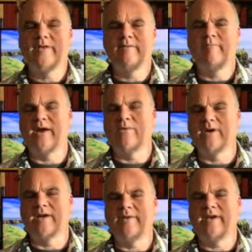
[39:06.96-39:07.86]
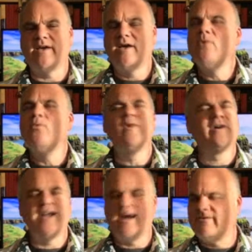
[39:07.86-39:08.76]
better we're going to be. We're
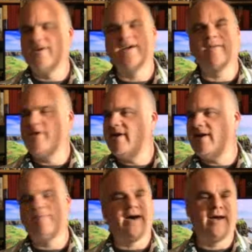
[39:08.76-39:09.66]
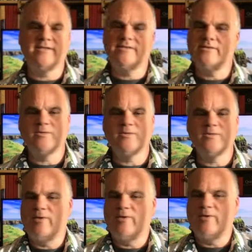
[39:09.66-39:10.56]
never going to be unbiased. We're
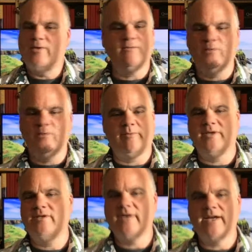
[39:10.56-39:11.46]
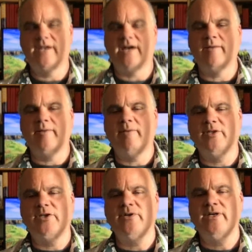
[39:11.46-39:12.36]
human, right? You're not going to be able to do it.